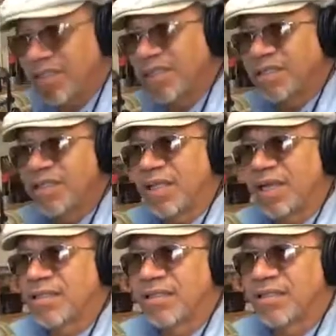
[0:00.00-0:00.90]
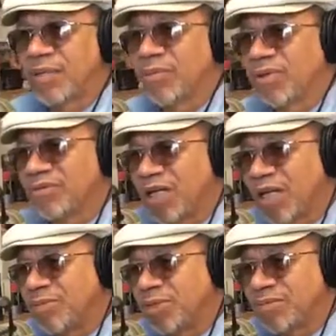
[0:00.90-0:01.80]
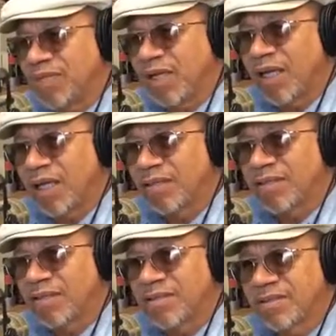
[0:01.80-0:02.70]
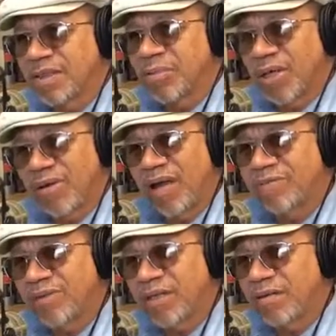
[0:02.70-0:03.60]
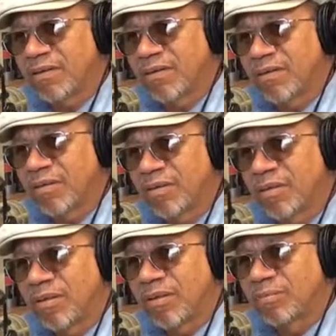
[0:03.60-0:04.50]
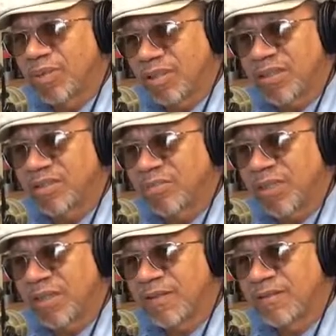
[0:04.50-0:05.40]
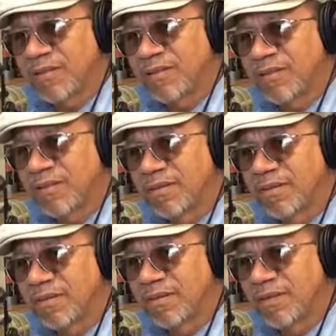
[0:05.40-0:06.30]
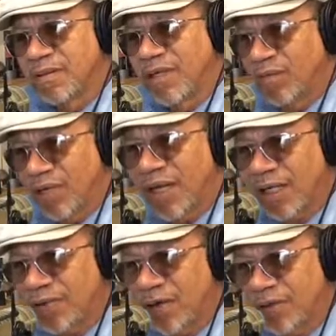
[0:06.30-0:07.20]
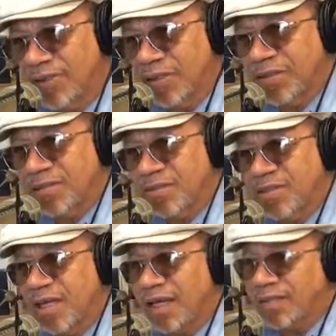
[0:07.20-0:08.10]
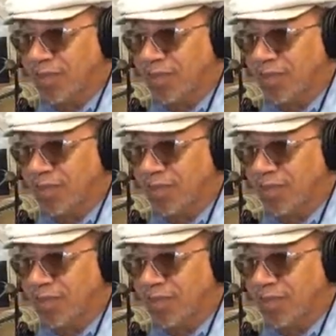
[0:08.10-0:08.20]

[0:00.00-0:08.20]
listen at the number of times you've had this demographic participate in what I call terrorist attacks.